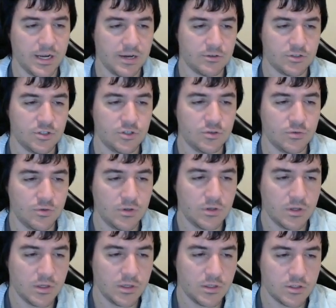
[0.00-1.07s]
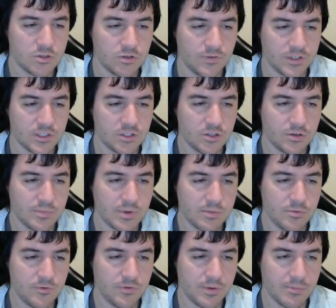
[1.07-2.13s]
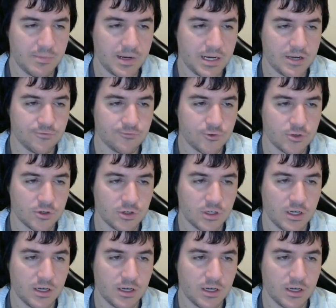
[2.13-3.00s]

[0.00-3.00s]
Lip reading: now too. So if I start by moving my rook